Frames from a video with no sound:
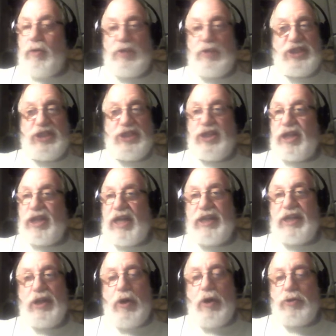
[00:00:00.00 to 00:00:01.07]
Was it done
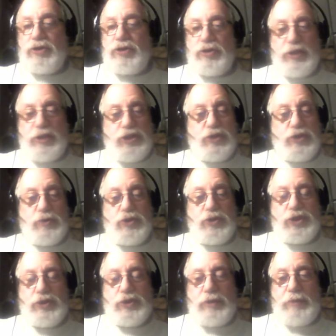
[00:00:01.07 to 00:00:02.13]
on the altar in
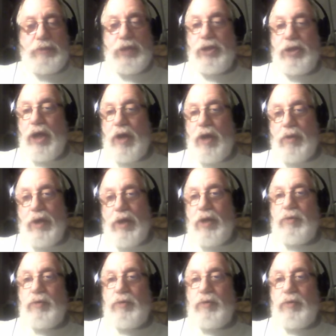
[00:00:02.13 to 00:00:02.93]
Jerusalem? No.